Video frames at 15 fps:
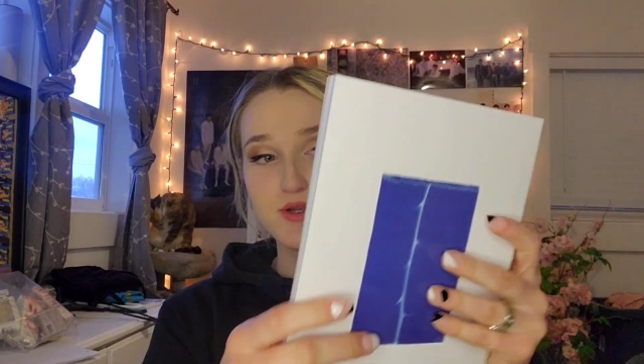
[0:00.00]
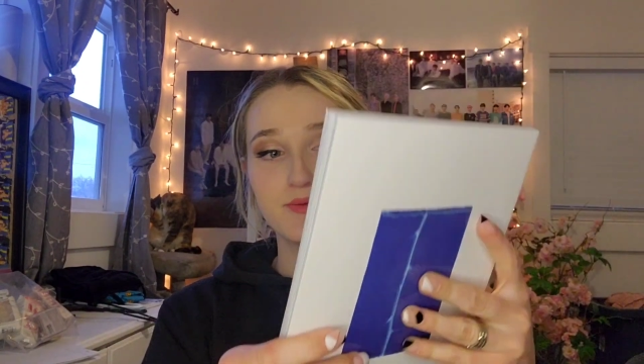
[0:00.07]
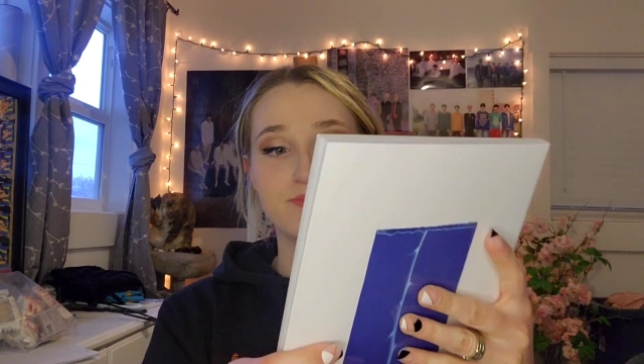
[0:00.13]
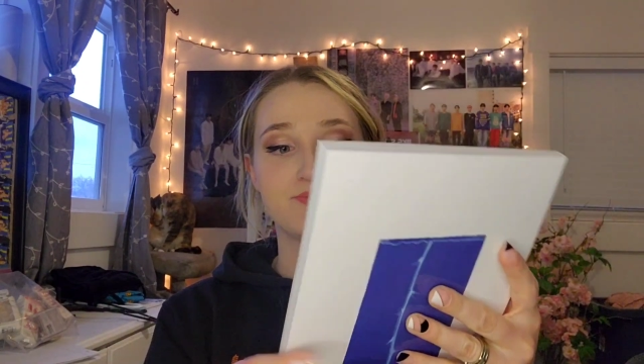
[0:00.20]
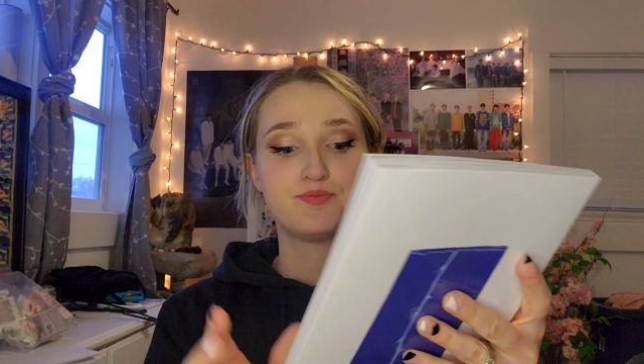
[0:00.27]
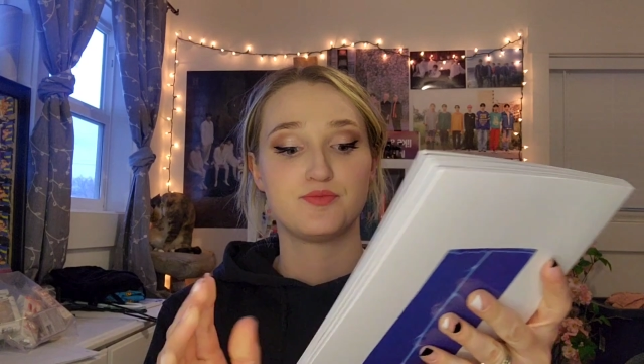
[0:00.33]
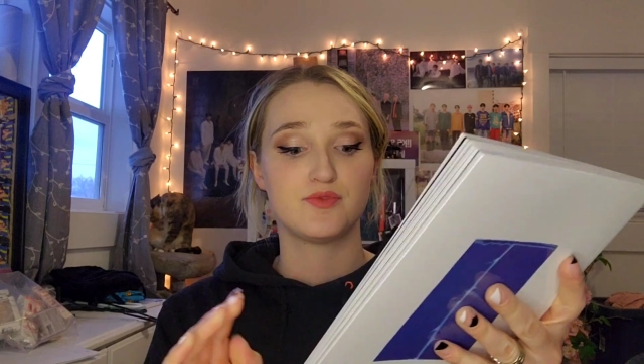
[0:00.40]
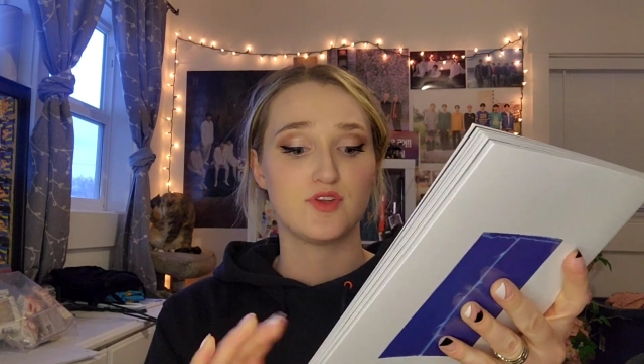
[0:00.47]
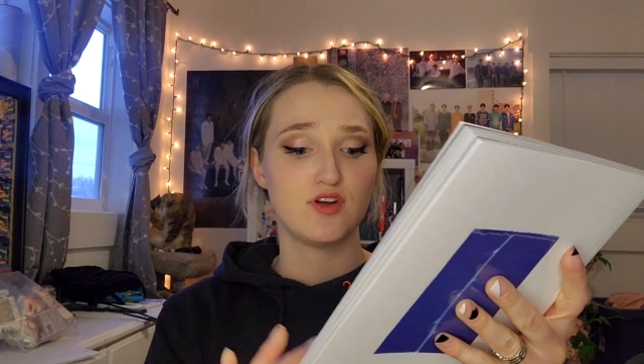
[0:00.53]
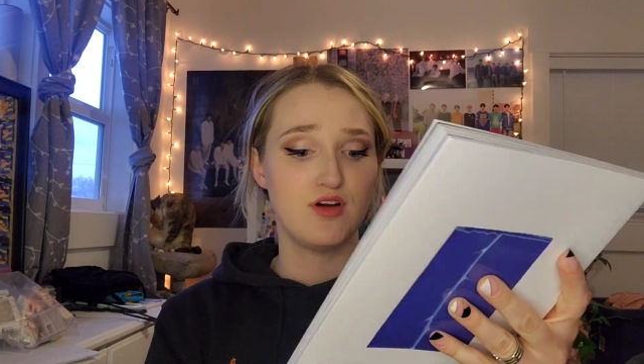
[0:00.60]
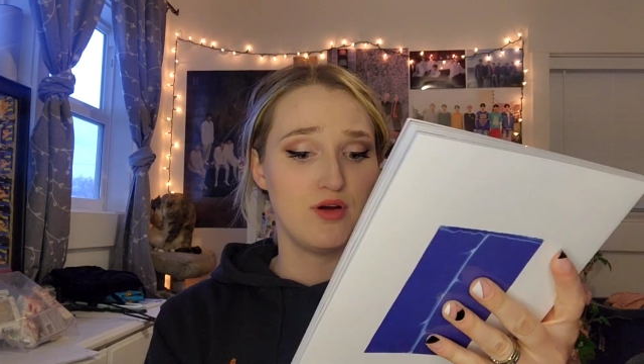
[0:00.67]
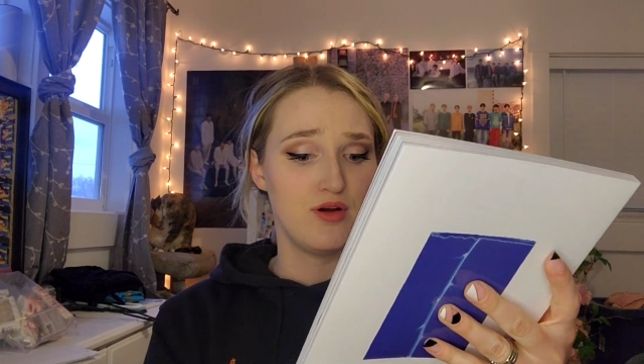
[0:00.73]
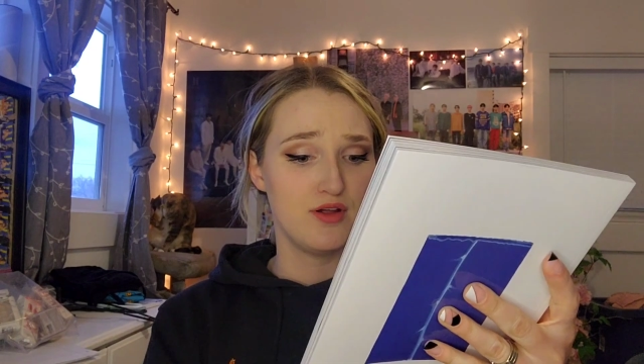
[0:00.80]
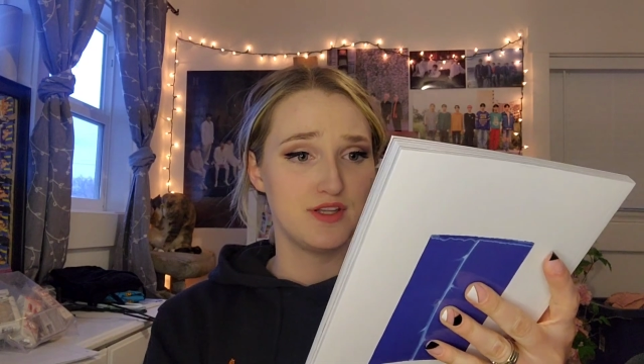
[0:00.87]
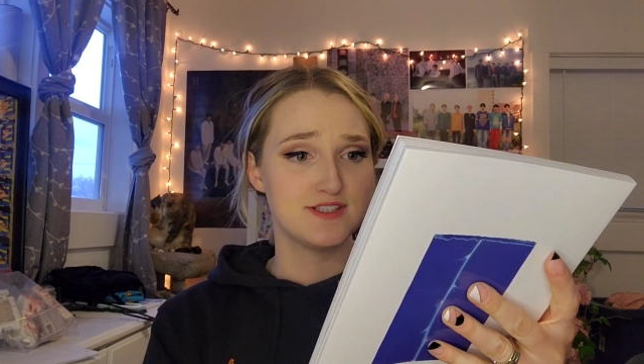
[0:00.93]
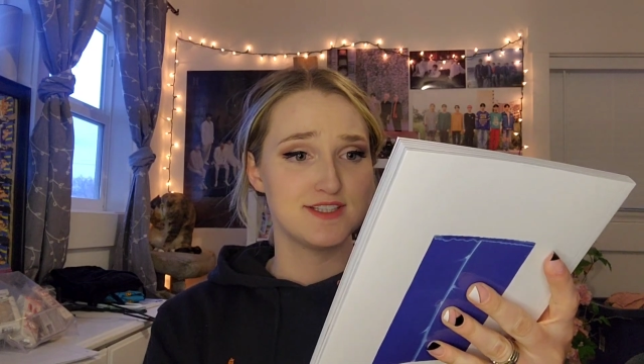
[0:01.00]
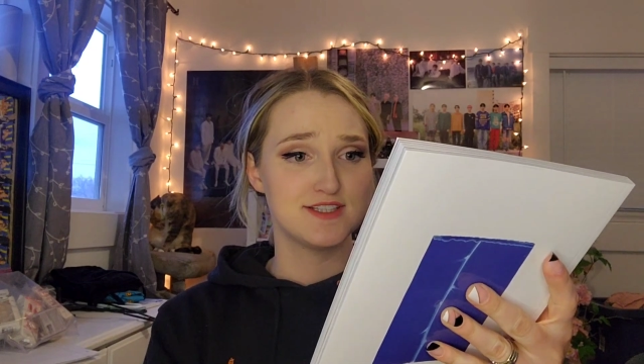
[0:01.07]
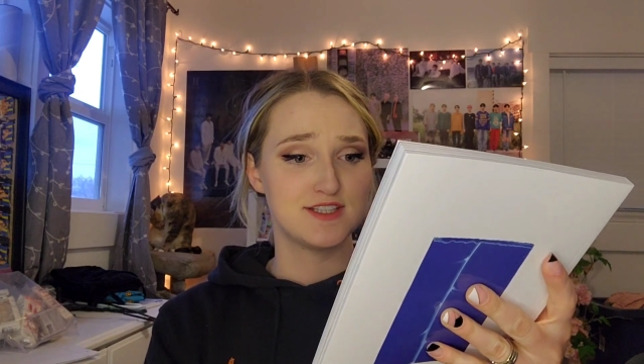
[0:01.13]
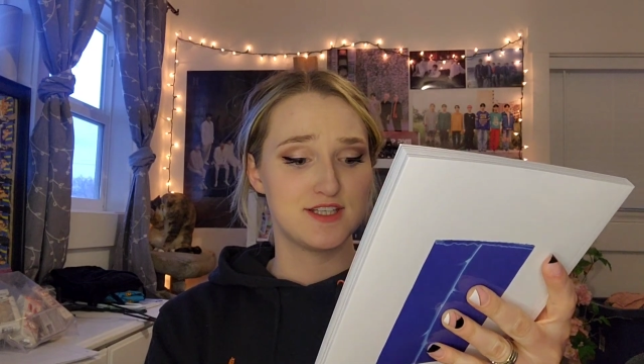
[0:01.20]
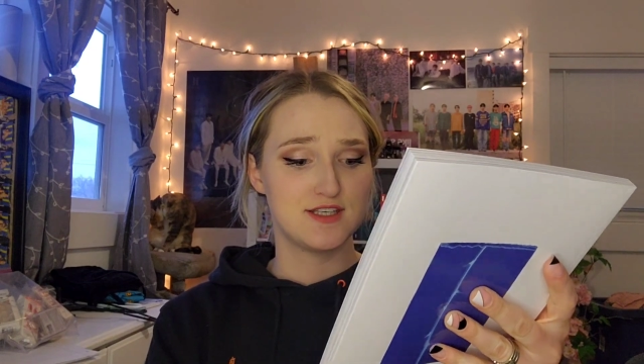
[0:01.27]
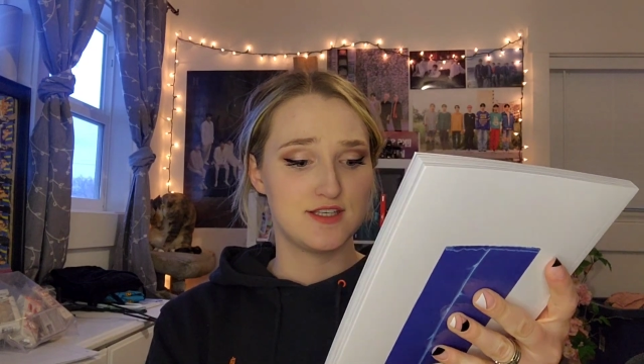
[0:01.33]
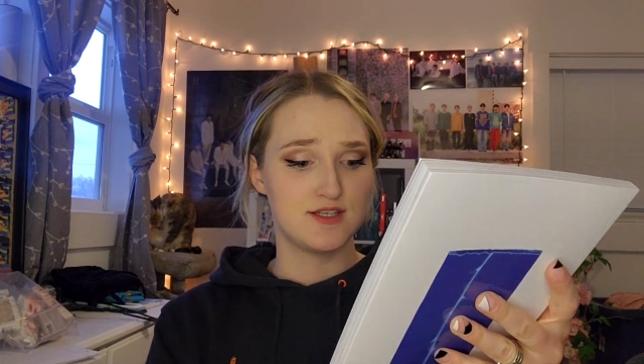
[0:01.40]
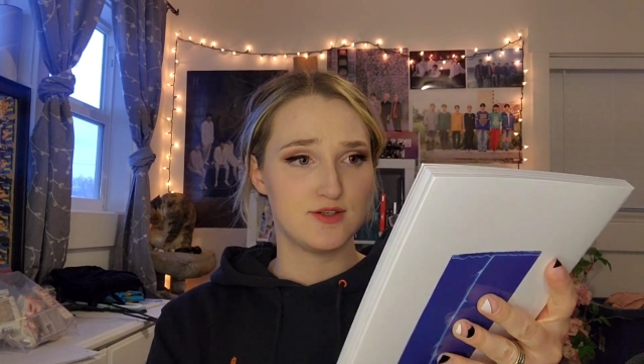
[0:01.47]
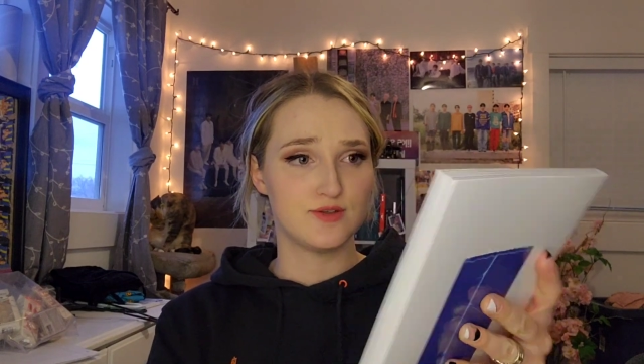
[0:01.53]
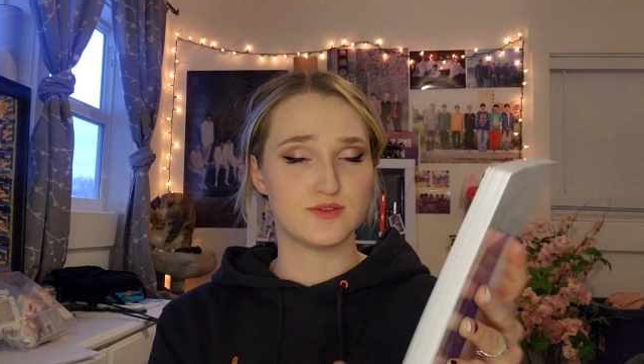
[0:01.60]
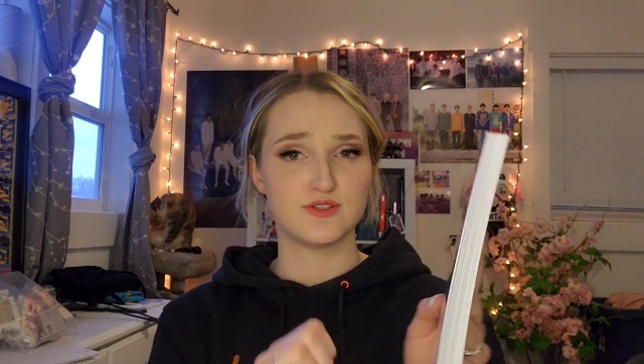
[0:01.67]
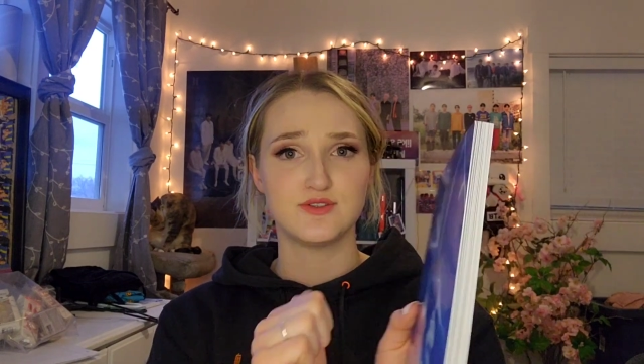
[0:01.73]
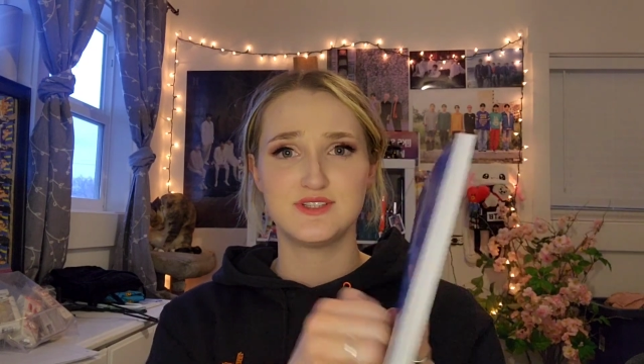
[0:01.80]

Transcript: book. Oh, this is cute.